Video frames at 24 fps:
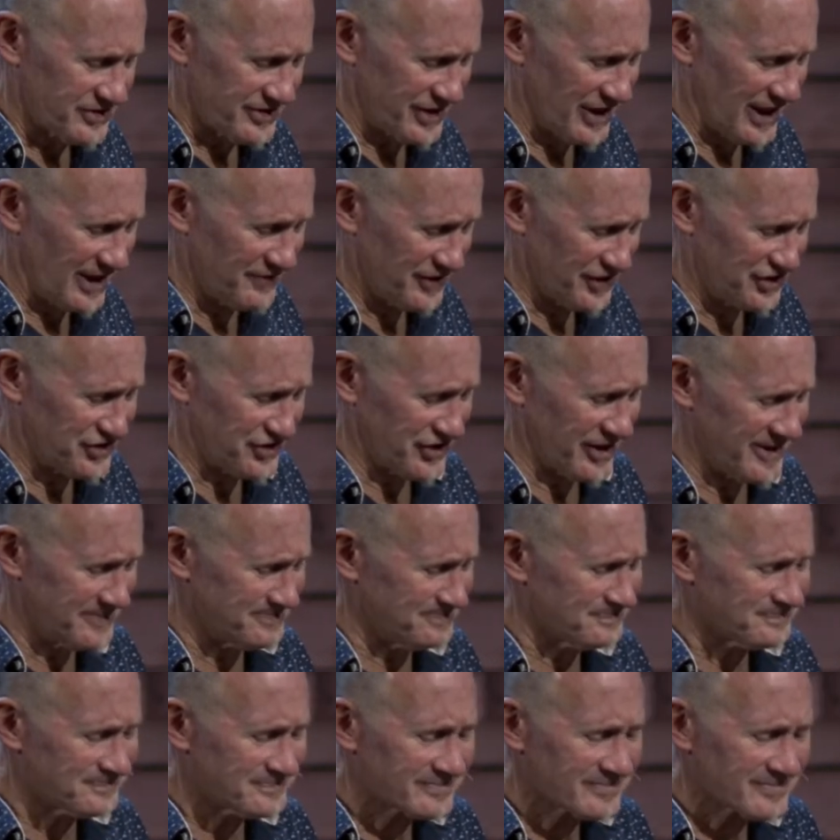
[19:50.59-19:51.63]
David
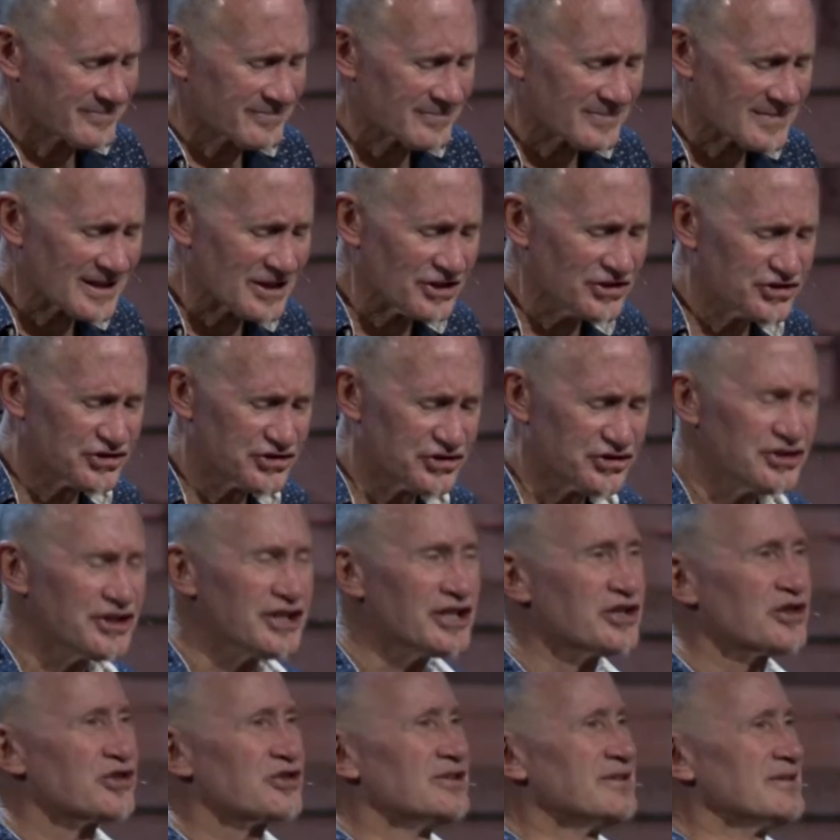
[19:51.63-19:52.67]
said,
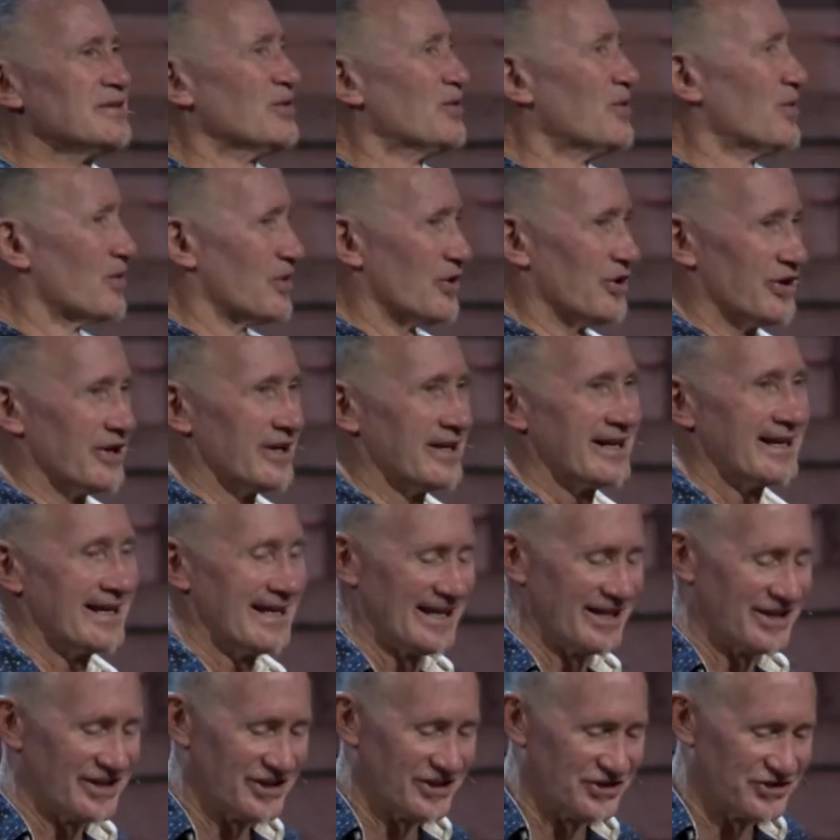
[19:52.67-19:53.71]
seek the Lord
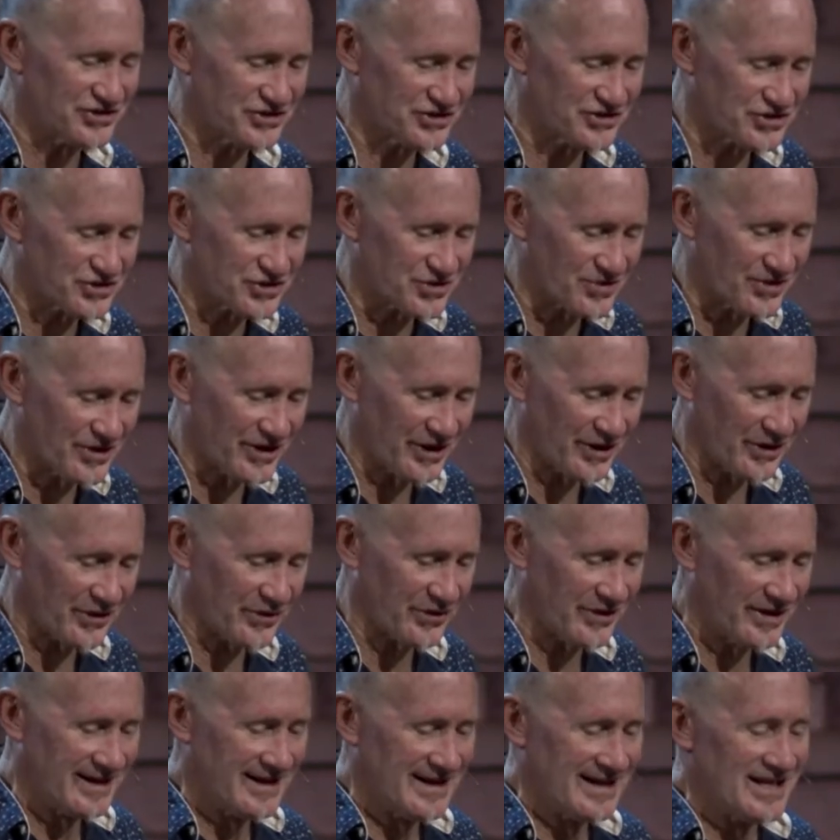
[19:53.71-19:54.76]
and His
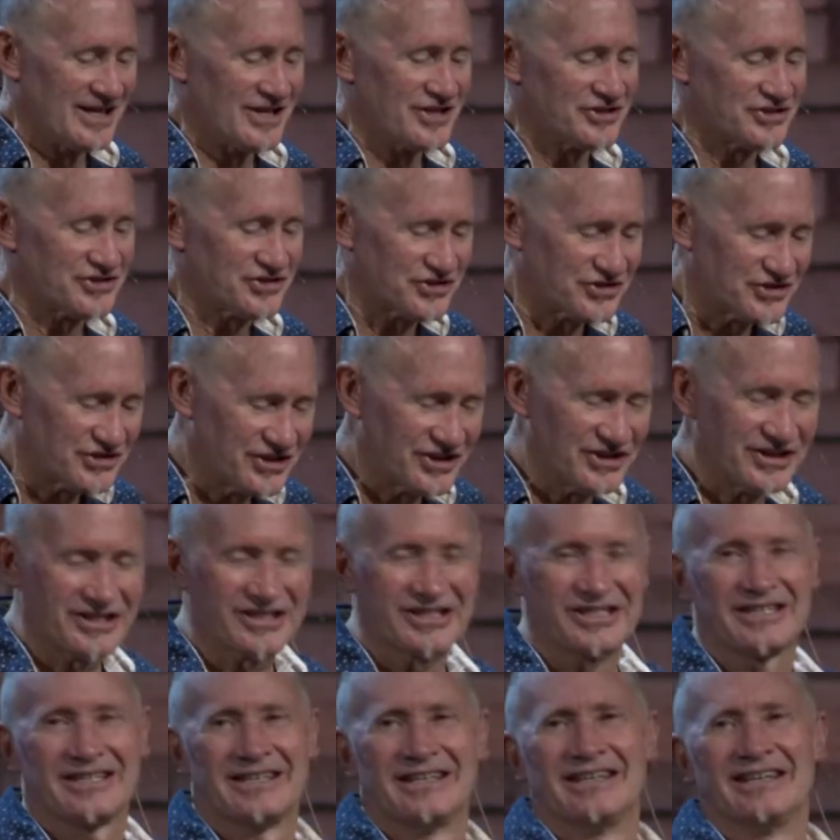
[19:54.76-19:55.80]
strength.
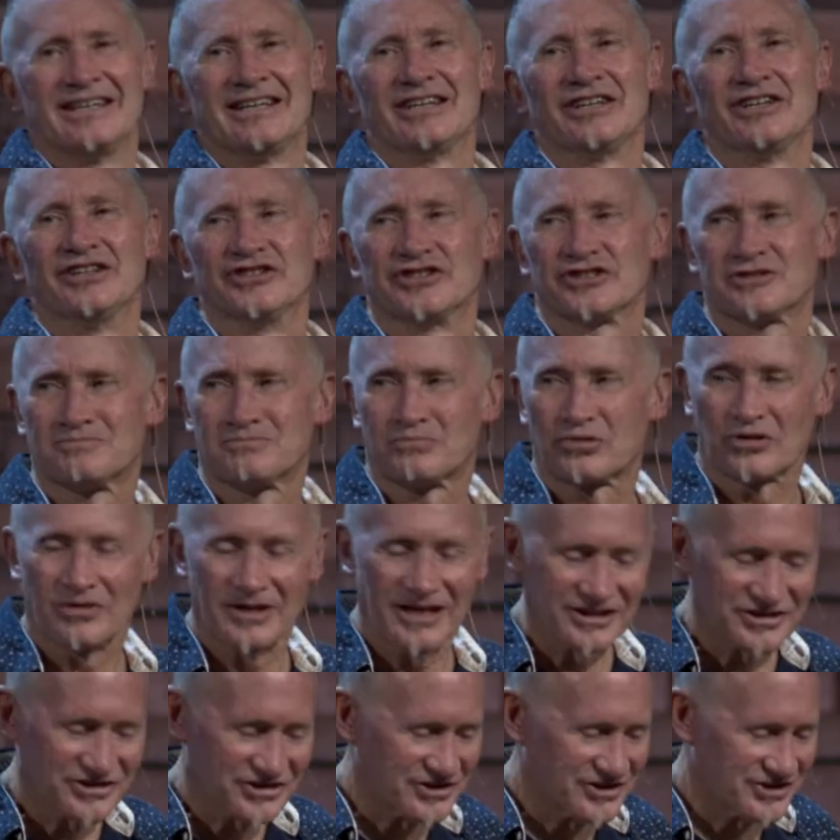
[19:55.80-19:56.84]
Seek His
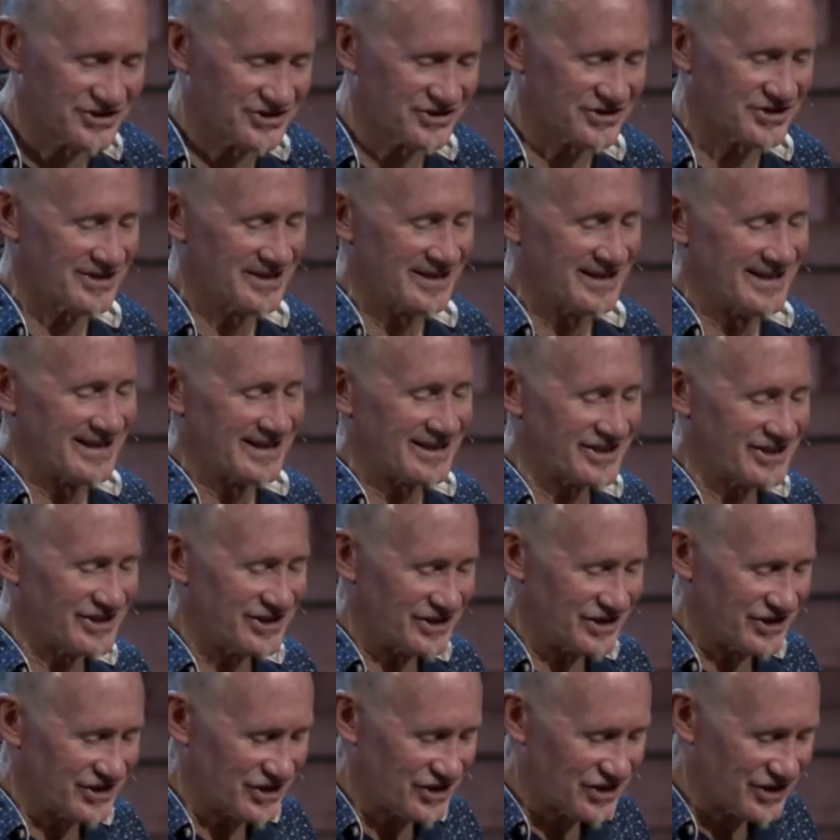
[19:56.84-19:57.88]
presence
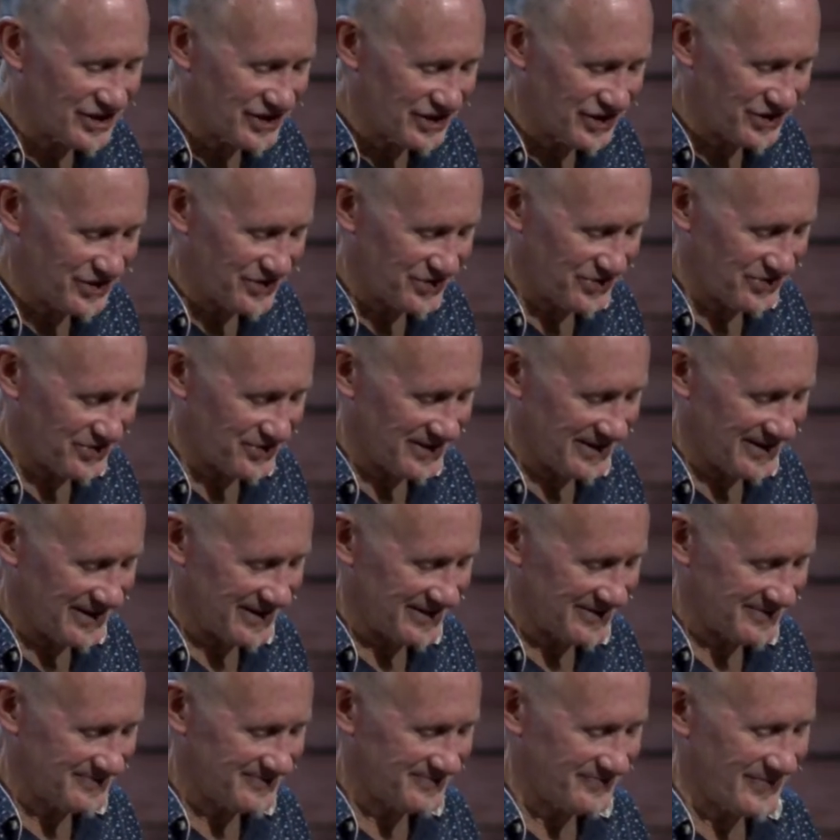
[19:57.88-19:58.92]

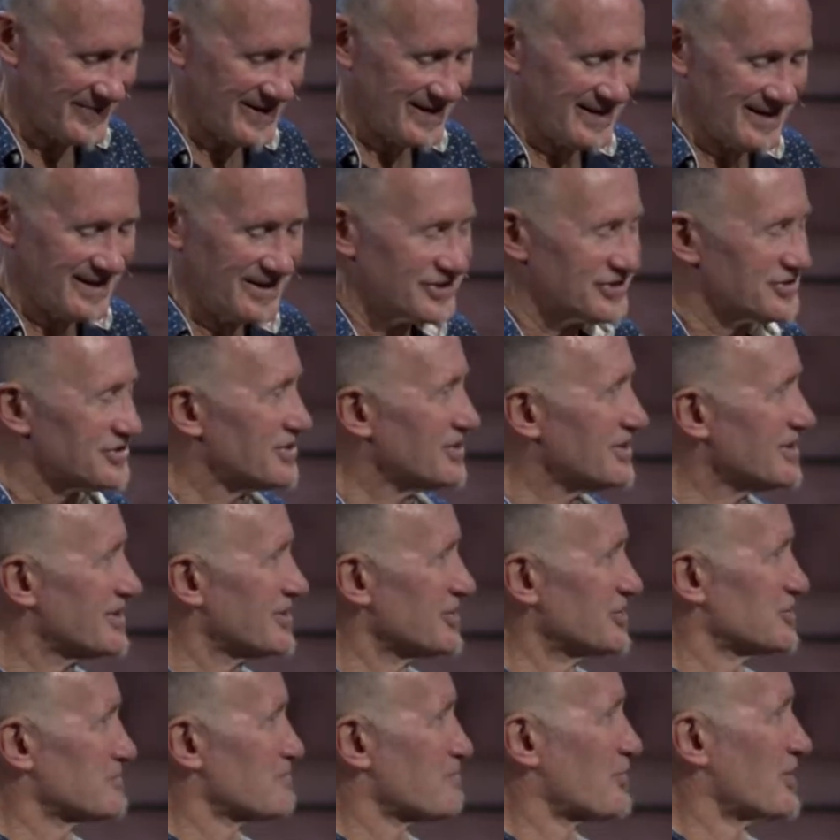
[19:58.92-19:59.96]
continually. Seek
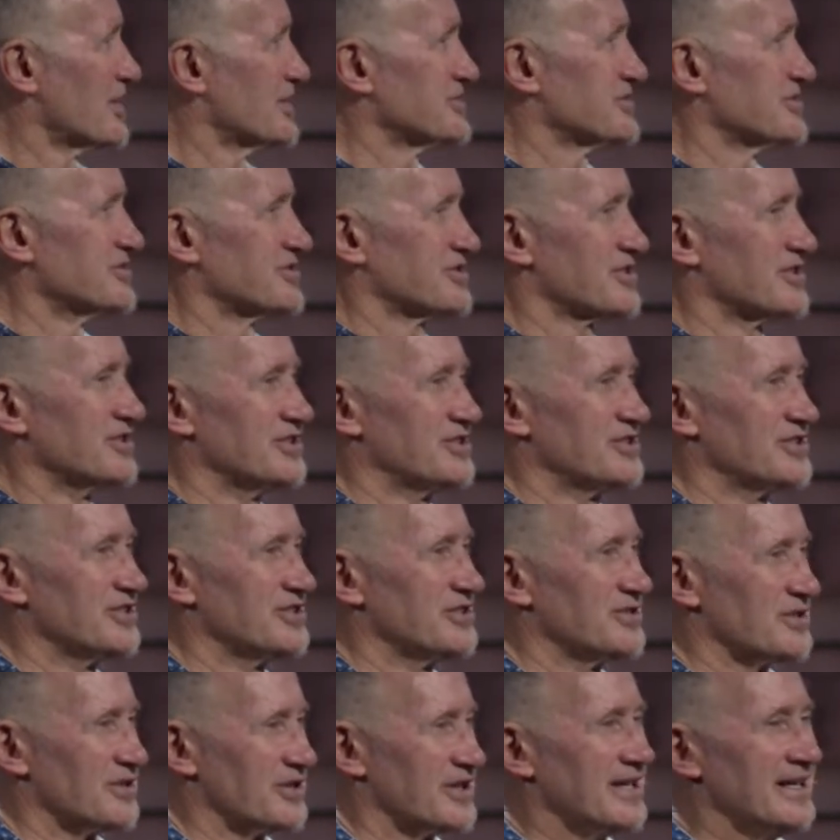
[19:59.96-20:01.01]
His presence
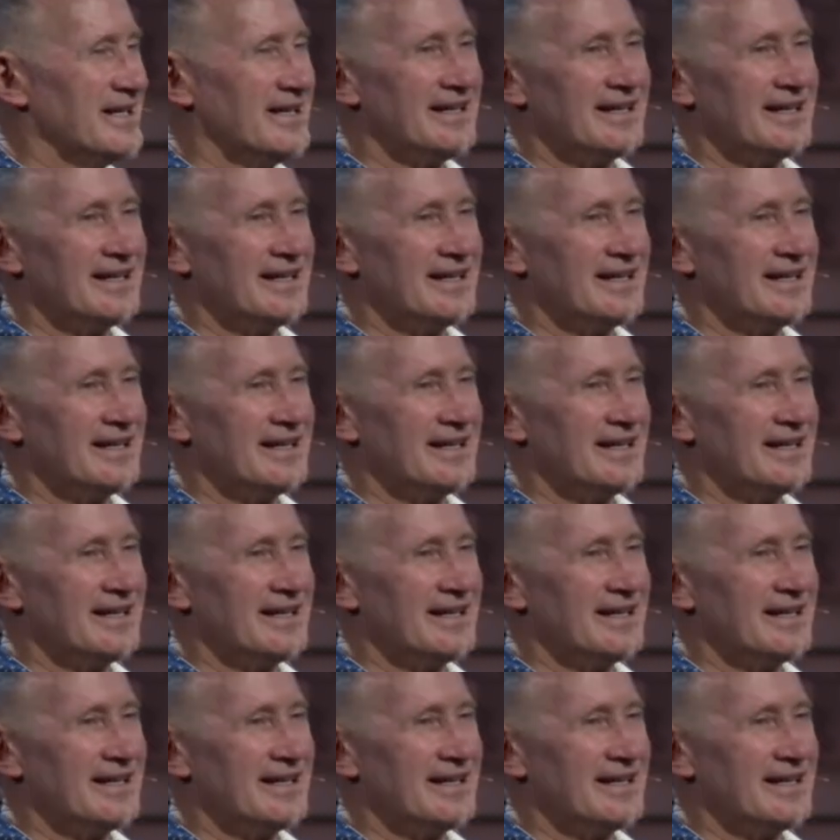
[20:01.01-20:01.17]
continually.